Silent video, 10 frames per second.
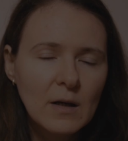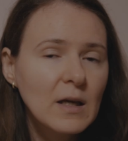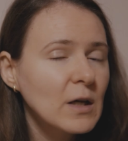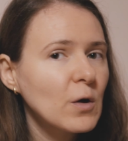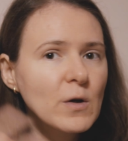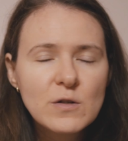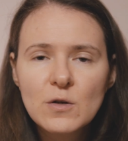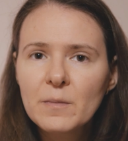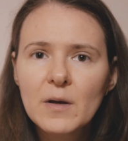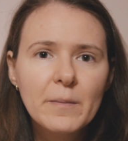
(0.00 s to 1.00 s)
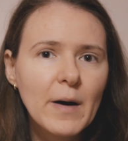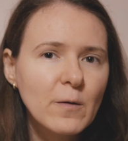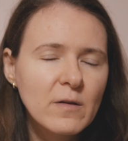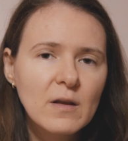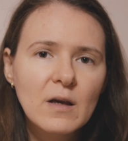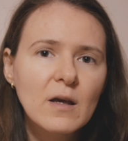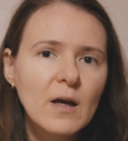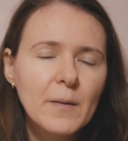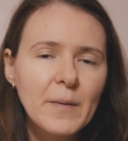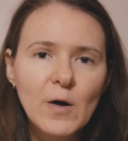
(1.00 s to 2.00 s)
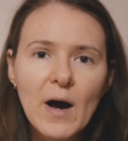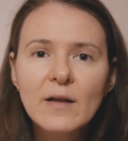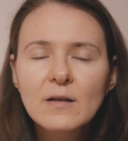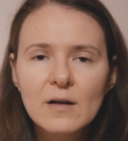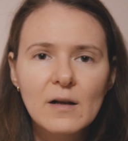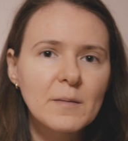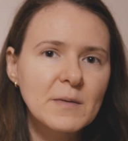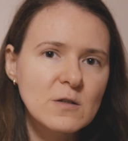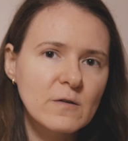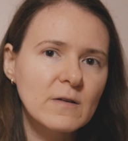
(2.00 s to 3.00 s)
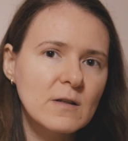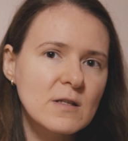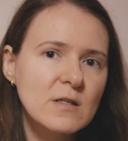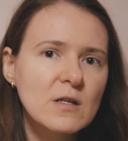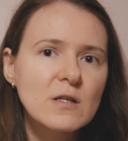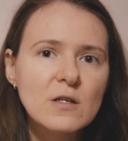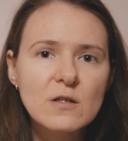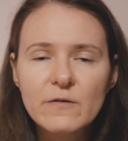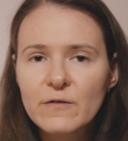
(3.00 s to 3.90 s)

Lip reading: It can also be about thinking about other elements of the decisions.